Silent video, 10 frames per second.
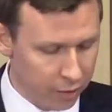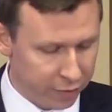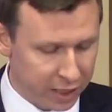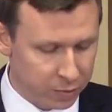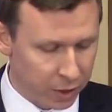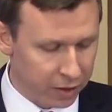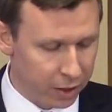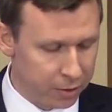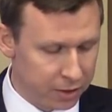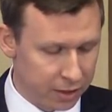faced by
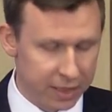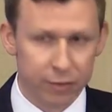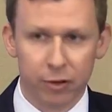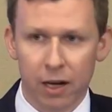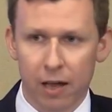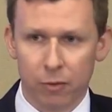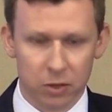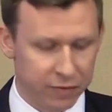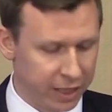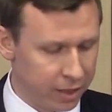those at different
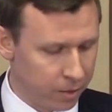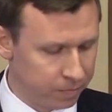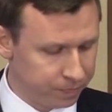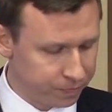levels of income.